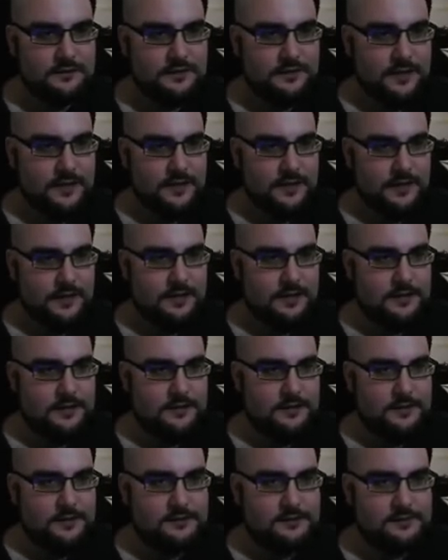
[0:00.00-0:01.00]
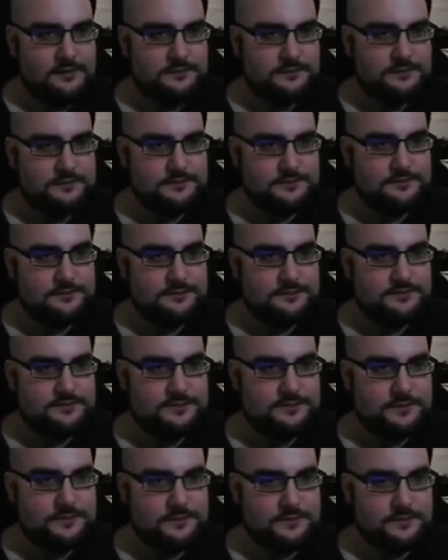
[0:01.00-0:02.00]
And
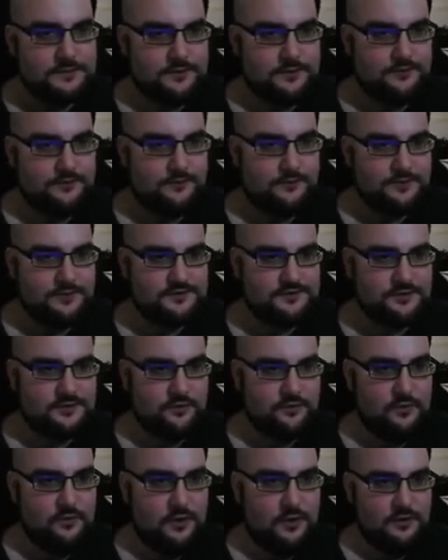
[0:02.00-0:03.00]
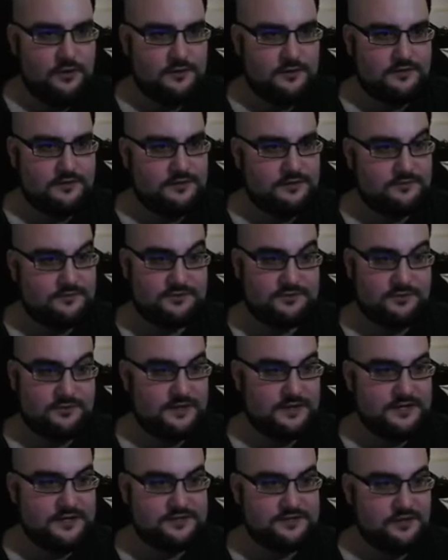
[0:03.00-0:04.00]
I threw this on the wall. It was a
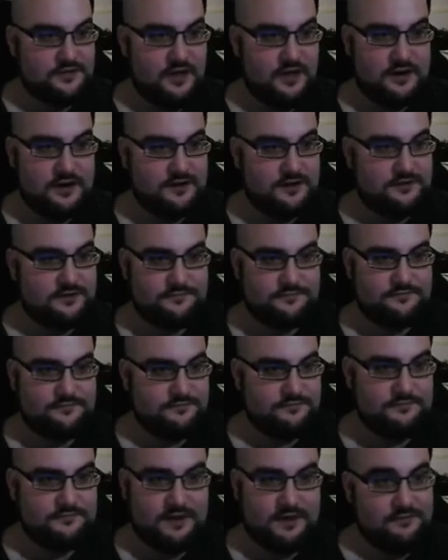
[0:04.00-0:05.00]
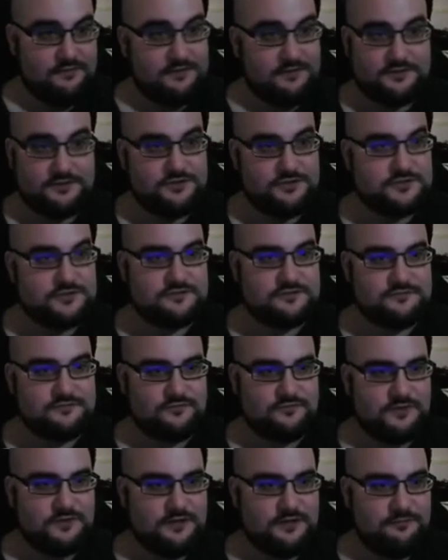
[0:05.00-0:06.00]
really nice clock, and I felt it just
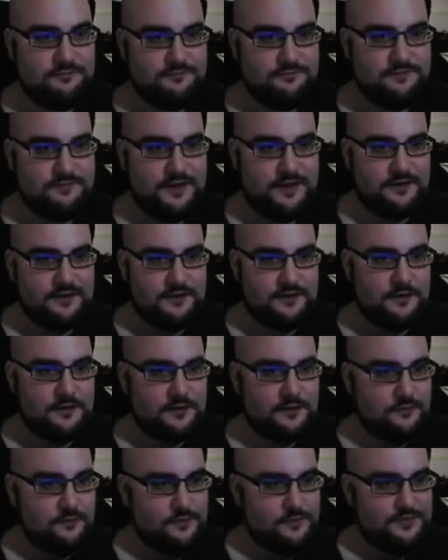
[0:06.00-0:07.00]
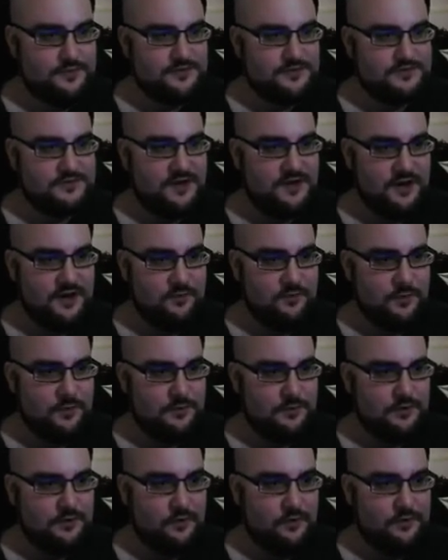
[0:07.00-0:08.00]
really fit with the design we
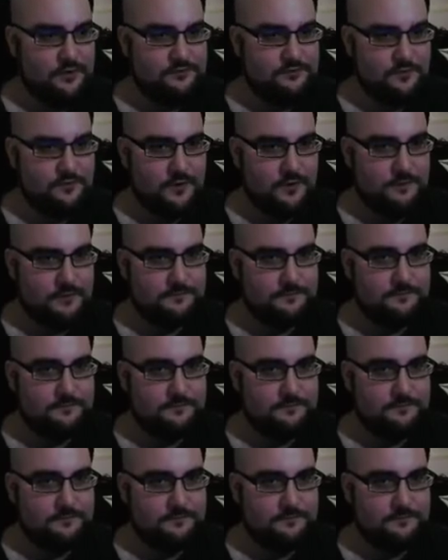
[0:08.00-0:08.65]
were going for.